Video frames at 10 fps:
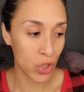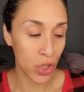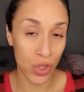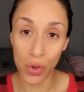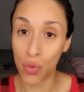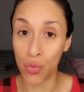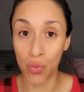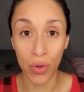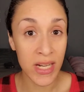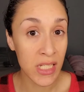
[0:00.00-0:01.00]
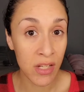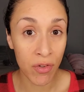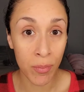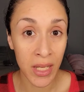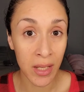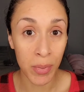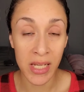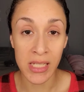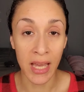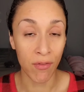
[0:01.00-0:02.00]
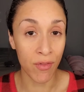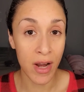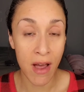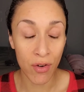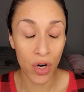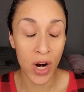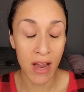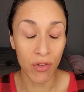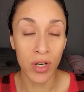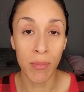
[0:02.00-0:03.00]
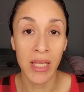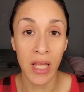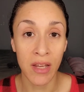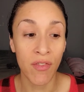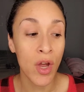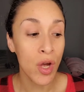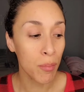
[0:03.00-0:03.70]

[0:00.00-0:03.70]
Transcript: which is crazy for me because I have never ever in my life